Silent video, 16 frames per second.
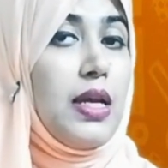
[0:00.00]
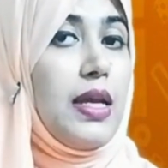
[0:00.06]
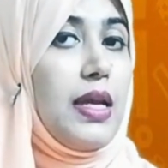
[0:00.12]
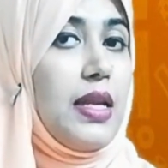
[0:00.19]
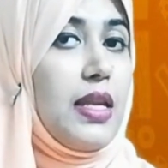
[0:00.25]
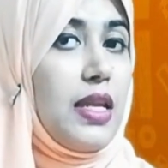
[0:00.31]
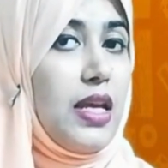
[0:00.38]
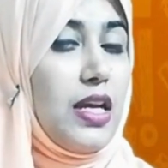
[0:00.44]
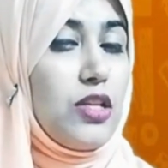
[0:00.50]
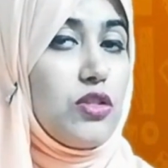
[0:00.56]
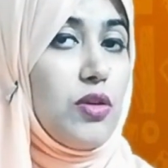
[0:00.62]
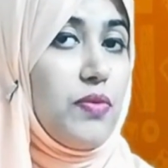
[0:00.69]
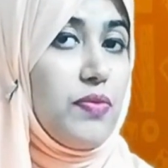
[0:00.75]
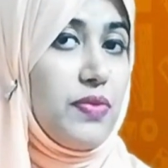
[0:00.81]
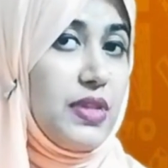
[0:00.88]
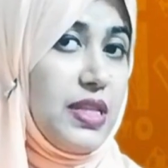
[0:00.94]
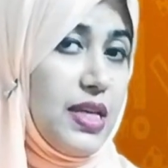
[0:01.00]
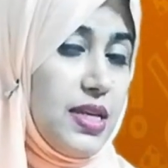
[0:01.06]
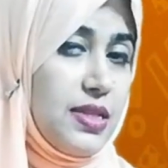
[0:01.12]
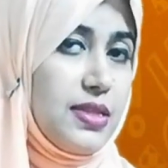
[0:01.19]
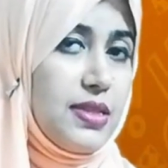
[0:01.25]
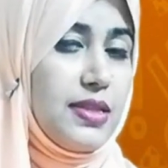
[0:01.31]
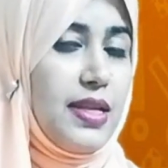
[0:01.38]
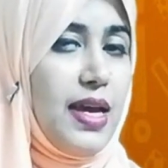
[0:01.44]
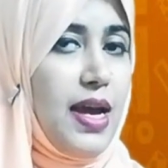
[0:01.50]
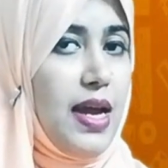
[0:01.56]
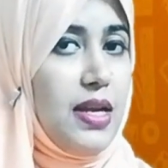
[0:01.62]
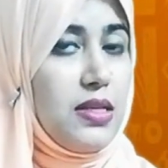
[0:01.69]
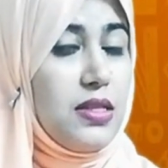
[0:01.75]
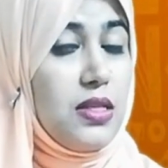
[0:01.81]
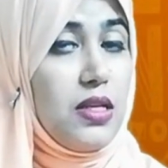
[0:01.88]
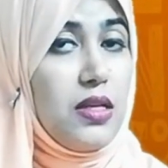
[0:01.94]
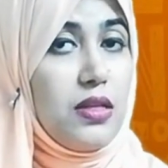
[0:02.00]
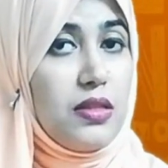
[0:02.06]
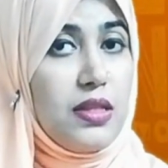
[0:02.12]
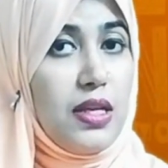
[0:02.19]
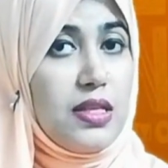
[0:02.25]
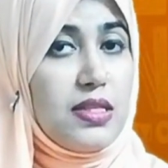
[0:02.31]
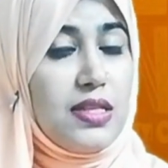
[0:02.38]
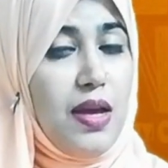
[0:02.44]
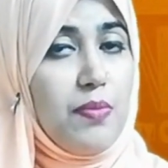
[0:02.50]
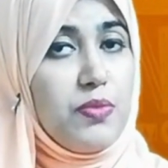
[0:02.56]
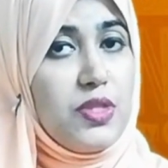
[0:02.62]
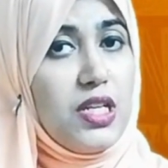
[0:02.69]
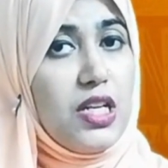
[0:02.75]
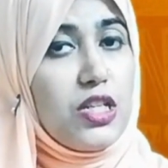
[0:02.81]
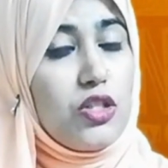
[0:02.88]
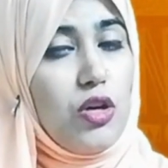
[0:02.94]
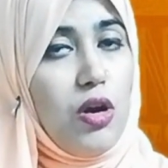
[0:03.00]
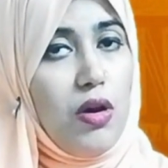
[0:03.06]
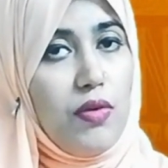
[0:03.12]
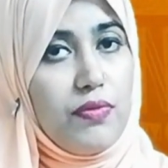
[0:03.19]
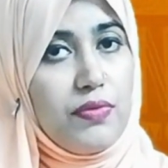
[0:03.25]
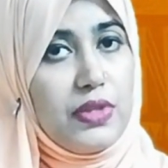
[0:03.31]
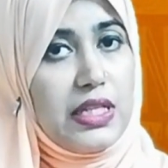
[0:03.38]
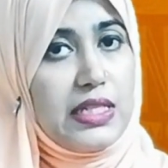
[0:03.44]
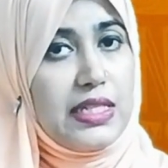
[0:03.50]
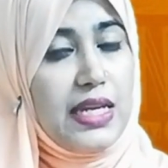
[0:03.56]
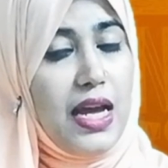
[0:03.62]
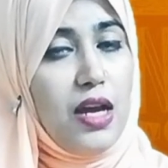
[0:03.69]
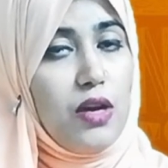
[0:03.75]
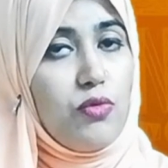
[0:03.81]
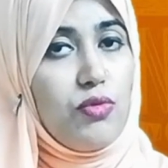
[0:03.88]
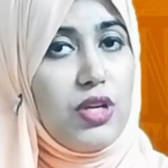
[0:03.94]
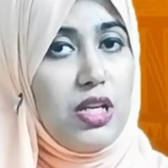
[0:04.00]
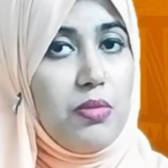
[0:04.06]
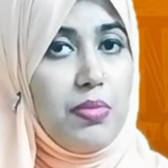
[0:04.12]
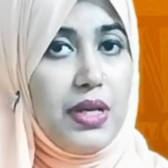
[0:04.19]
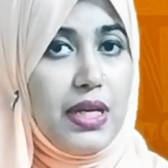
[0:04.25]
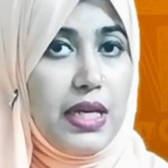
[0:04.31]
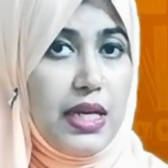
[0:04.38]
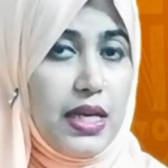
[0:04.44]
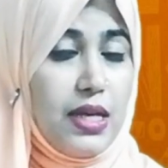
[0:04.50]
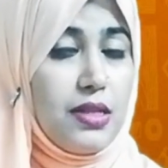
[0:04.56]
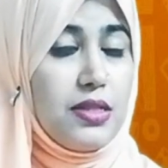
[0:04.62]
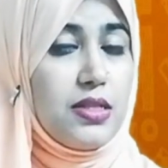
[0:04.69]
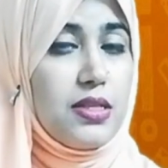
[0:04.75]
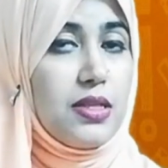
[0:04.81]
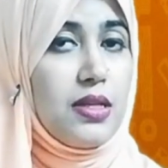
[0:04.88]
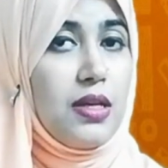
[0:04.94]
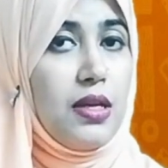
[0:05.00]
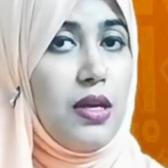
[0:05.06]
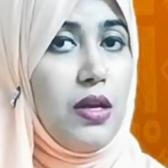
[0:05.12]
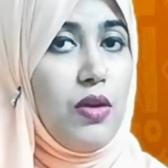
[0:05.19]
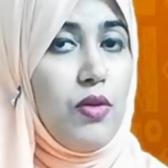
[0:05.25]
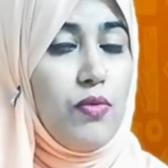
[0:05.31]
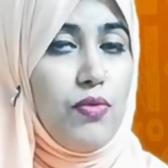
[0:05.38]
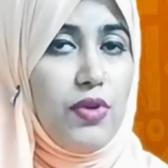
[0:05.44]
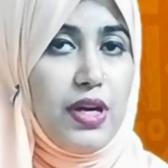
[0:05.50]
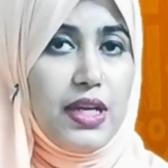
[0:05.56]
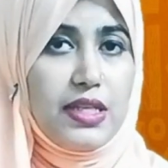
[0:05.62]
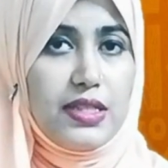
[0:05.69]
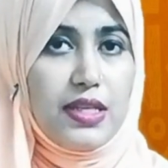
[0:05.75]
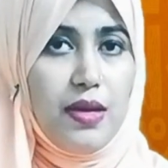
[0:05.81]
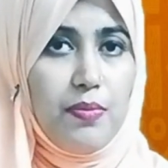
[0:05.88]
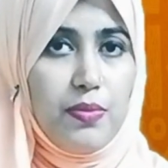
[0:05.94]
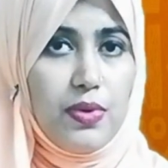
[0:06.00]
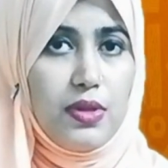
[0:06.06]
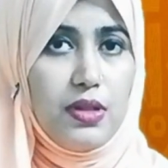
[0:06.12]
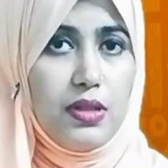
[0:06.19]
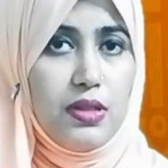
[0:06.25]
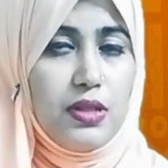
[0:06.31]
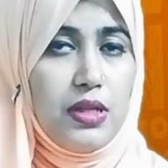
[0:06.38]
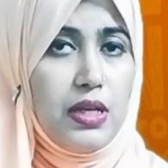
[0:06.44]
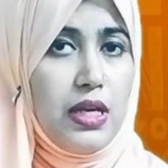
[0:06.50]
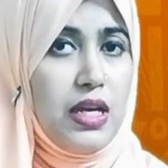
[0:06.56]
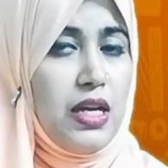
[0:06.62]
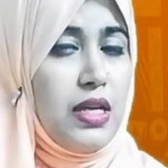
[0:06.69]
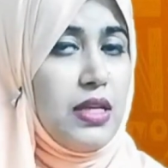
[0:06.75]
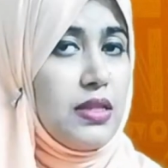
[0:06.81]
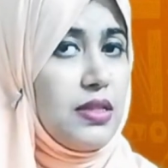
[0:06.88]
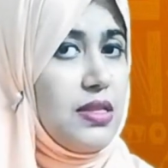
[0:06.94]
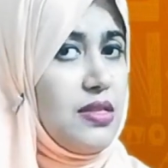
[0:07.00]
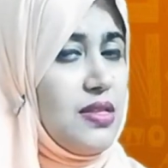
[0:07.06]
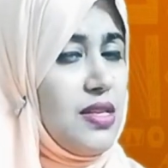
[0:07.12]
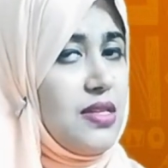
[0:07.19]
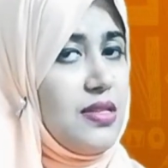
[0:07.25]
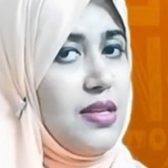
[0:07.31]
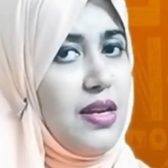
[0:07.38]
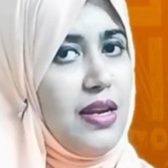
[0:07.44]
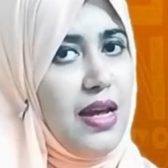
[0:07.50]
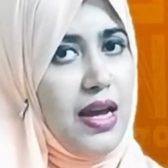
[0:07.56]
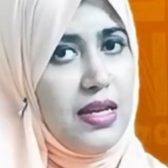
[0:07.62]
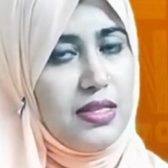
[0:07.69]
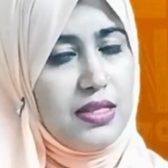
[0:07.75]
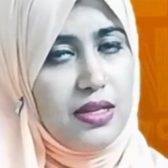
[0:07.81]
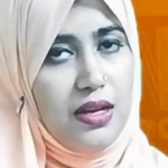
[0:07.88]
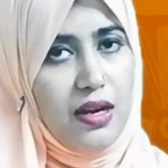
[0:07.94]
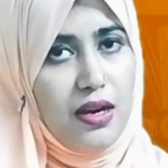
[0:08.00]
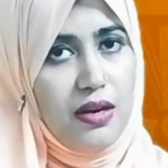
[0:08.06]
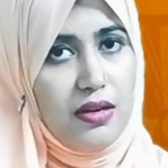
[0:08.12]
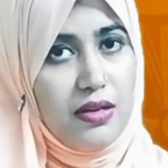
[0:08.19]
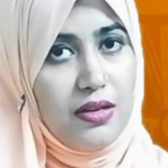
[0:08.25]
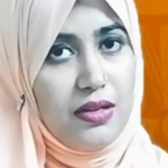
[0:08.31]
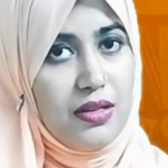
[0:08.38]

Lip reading: In case of this, that, the subject of the tag will be it. For example, this is a nice car,